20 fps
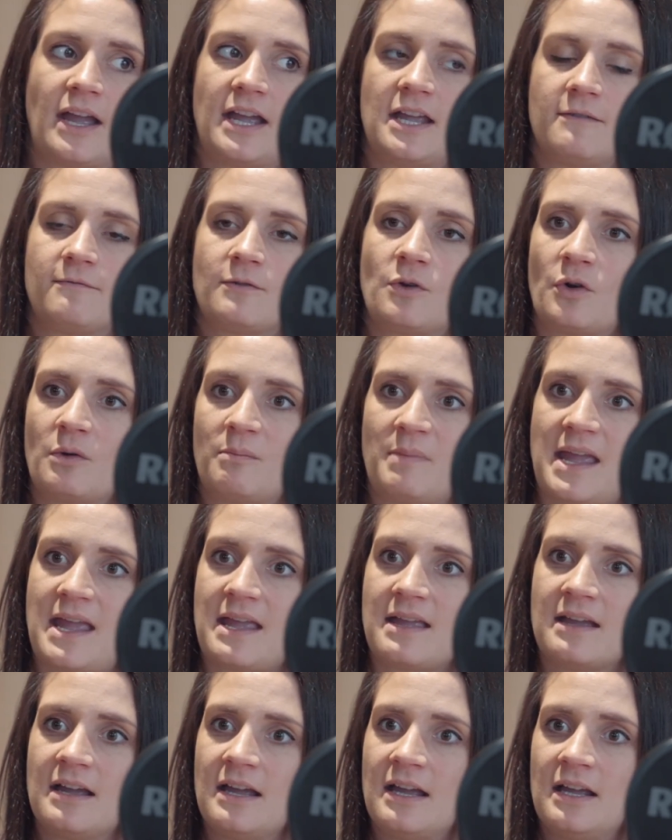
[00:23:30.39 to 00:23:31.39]
you've got to
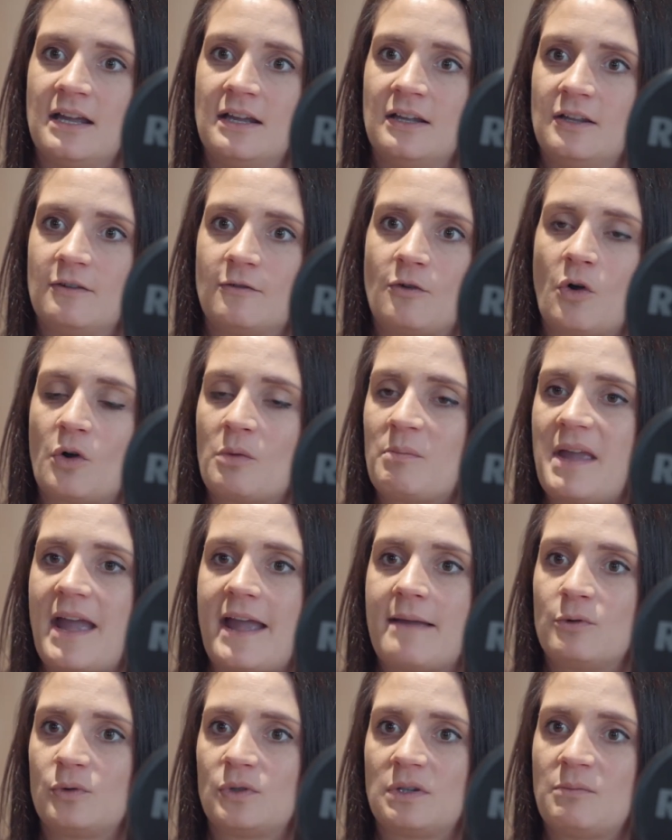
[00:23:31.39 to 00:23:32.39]
be
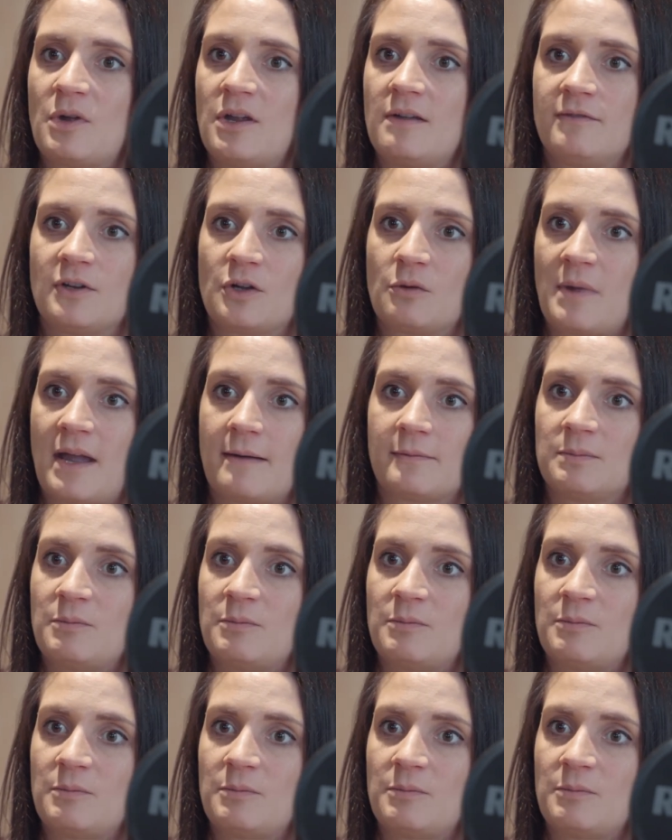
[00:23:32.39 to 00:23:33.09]
able to move, and you've got to be able to